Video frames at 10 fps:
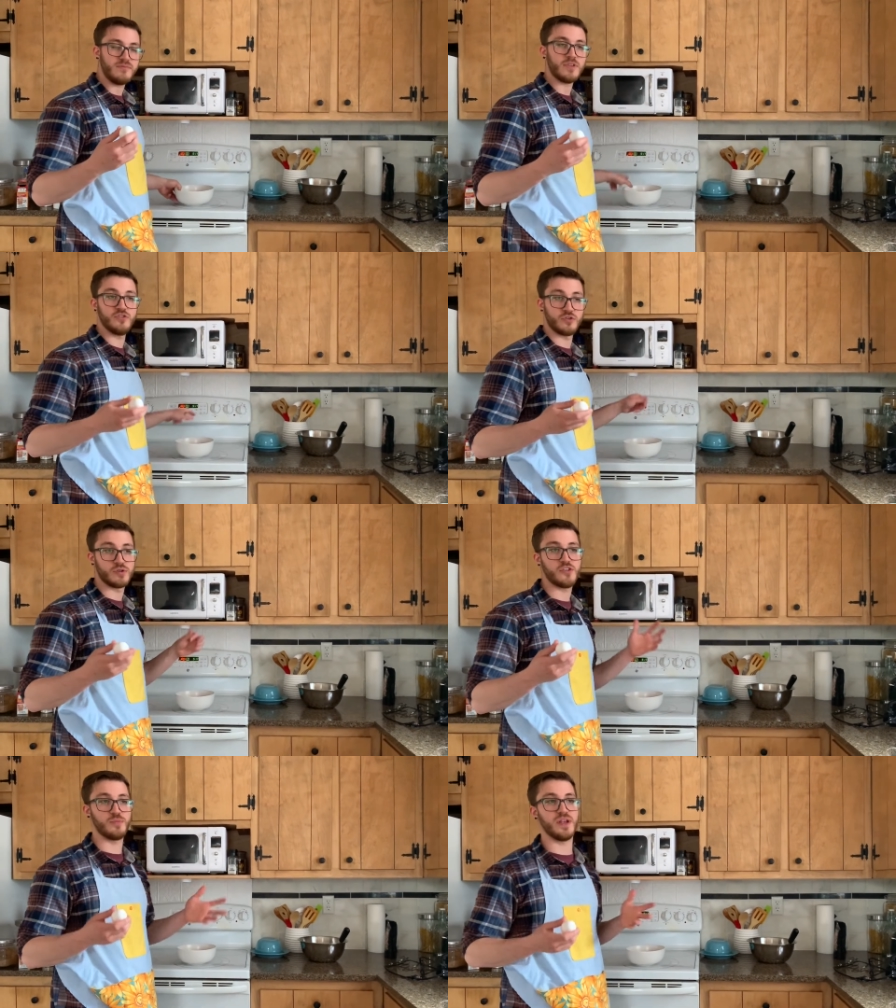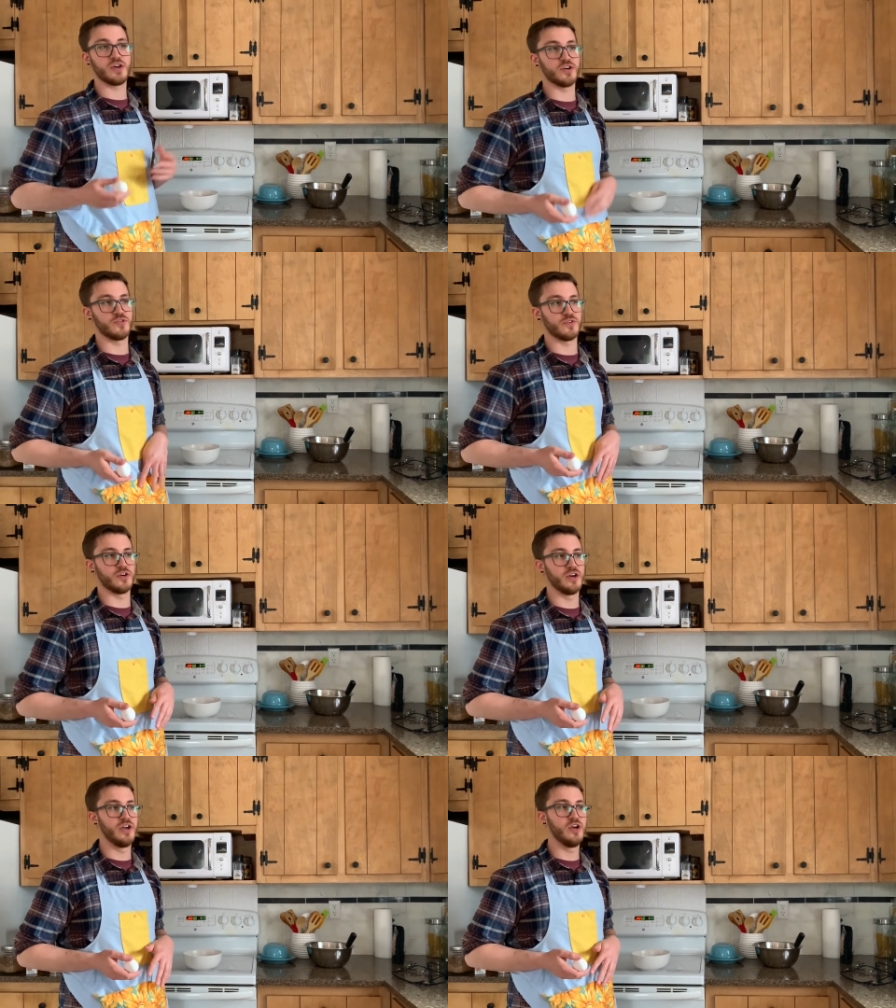So the recipe calls
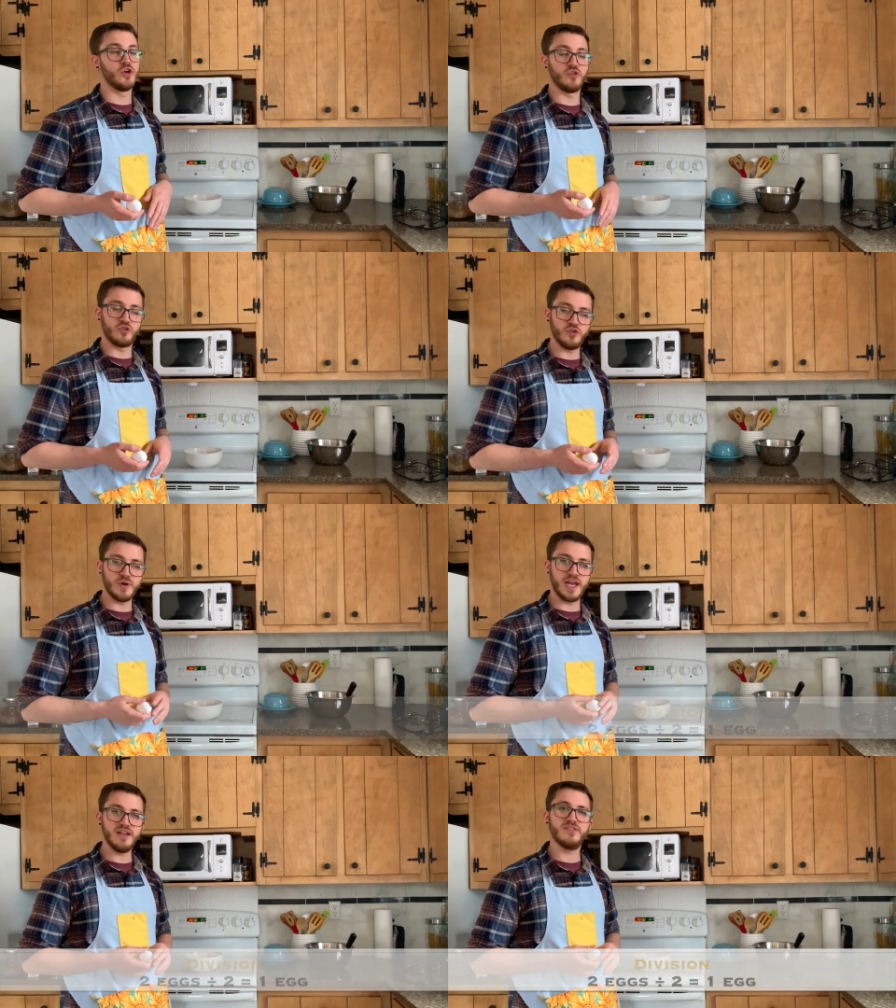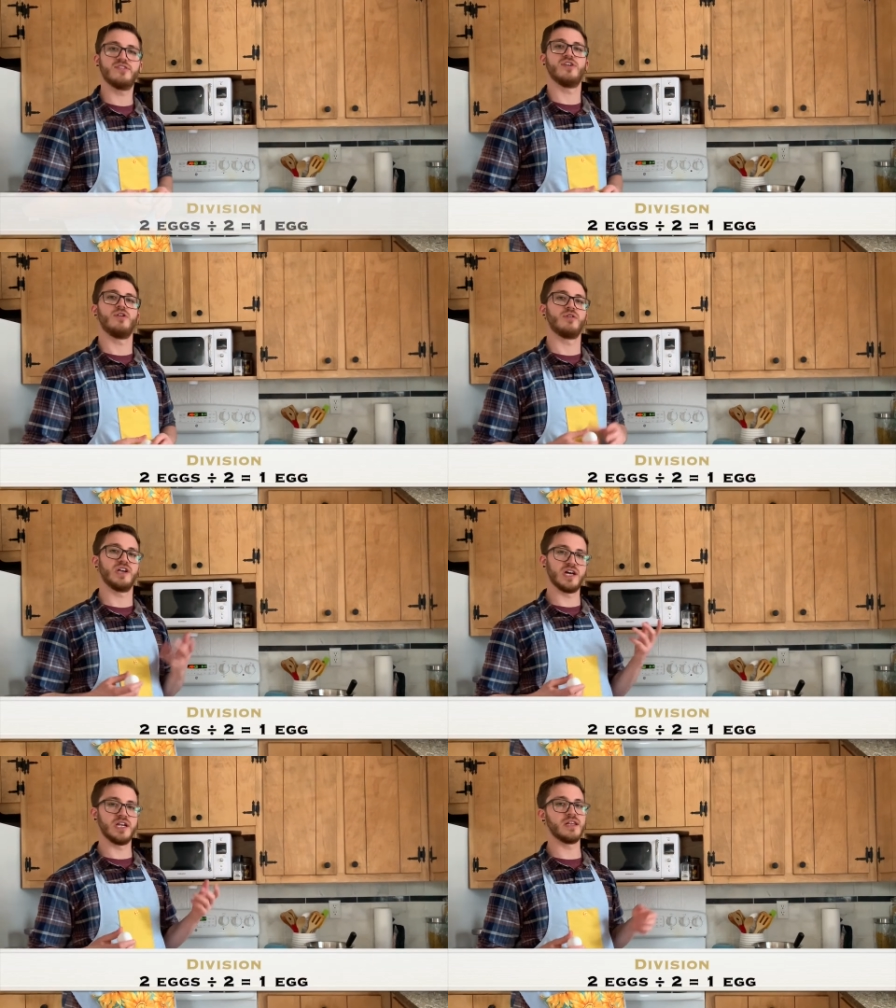for 2 eggs,
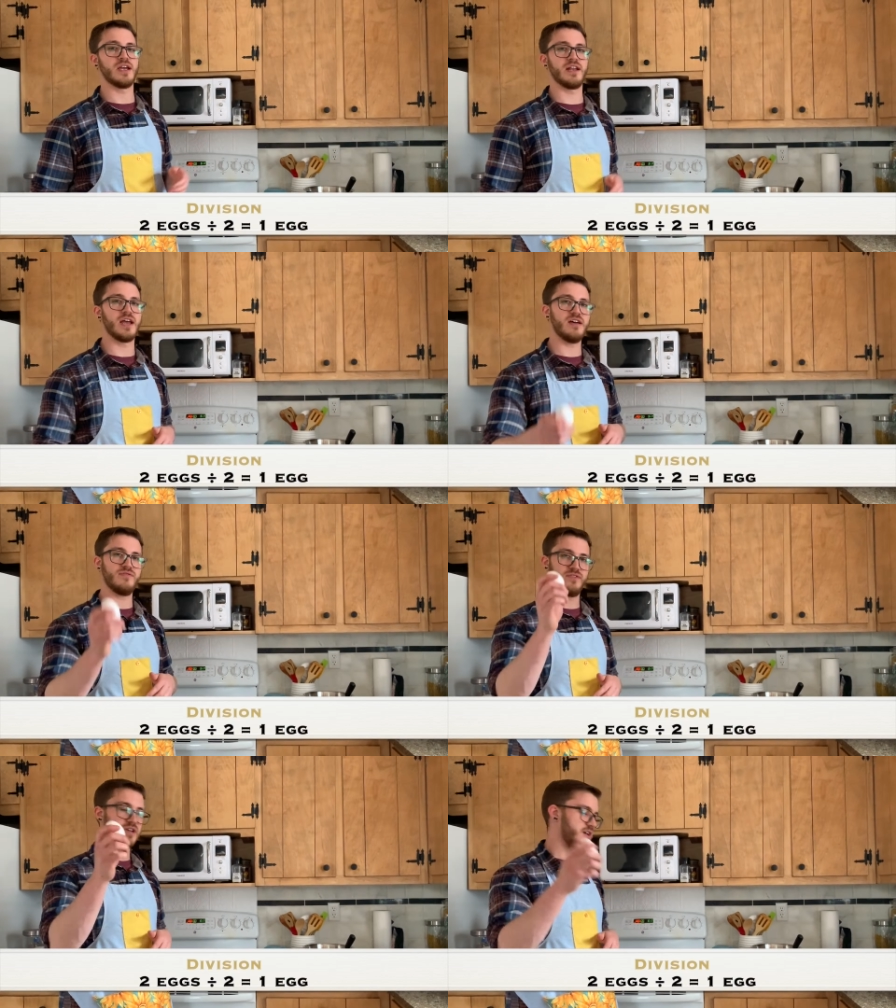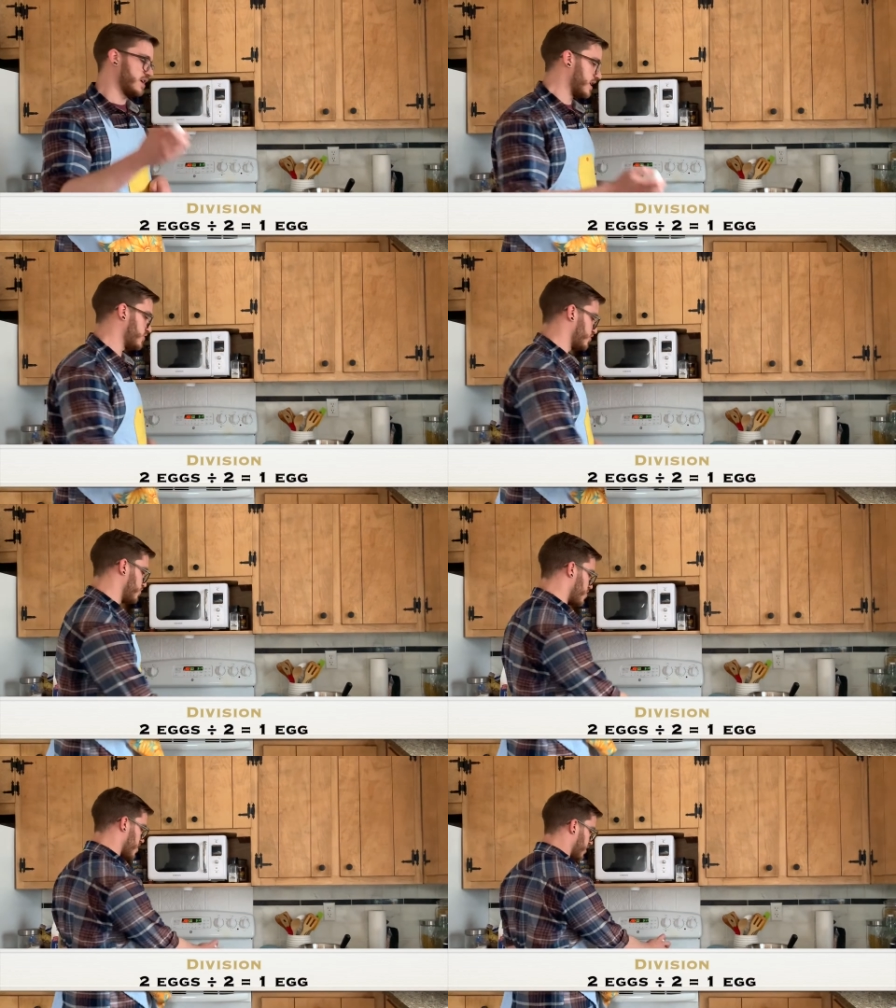cutting that in half. That's just
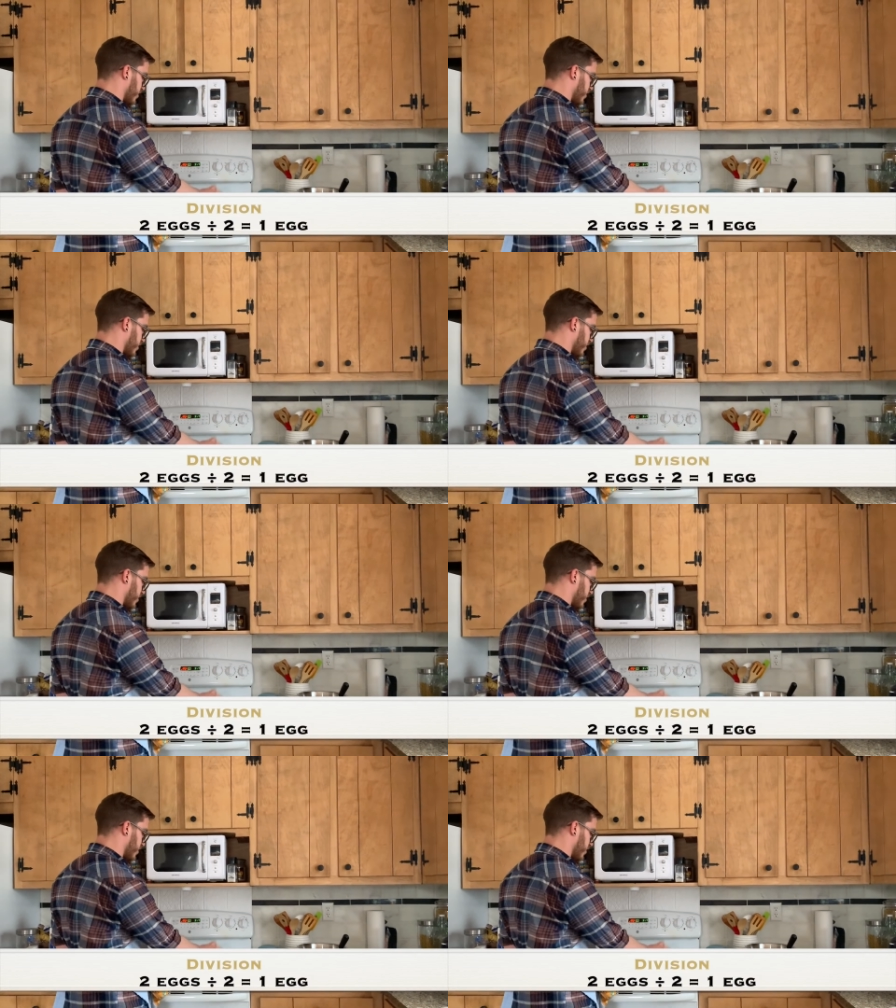1.